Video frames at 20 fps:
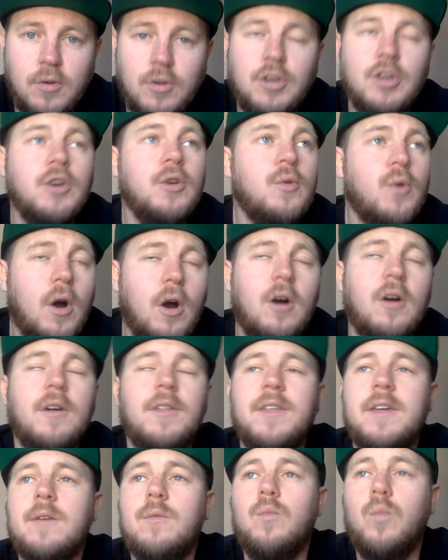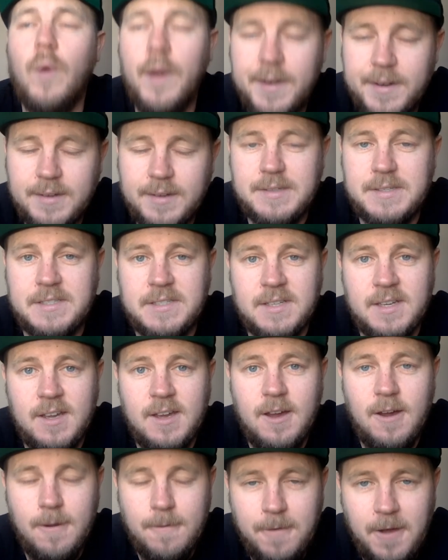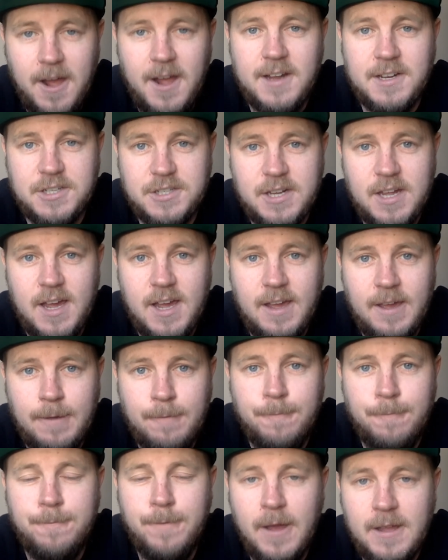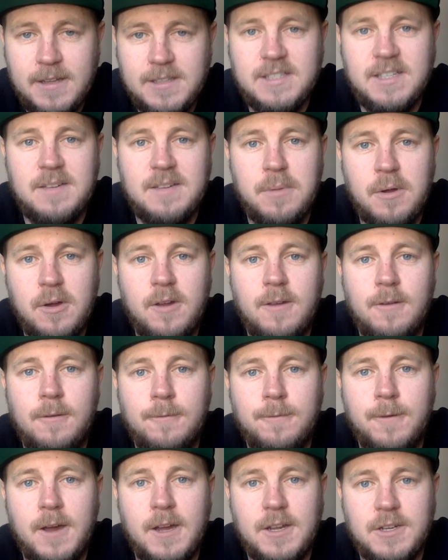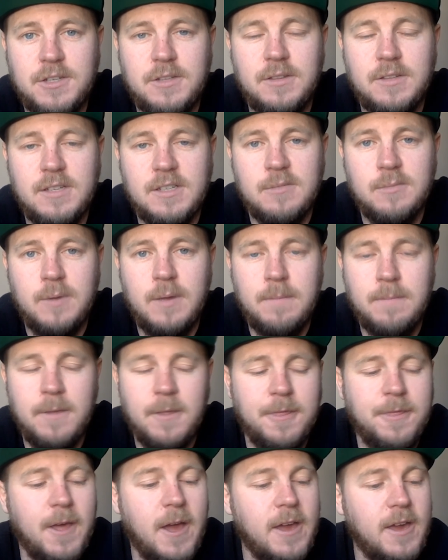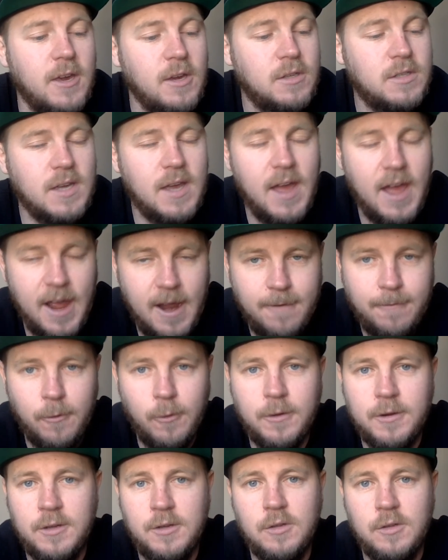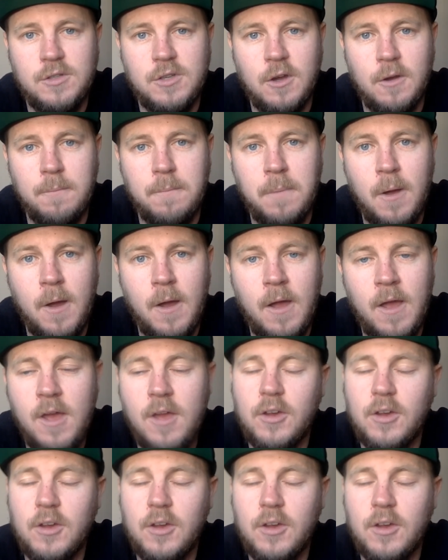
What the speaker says: You are the winners of hashtag Fantasy Booking Faction this week. But thank you to everyone who took part.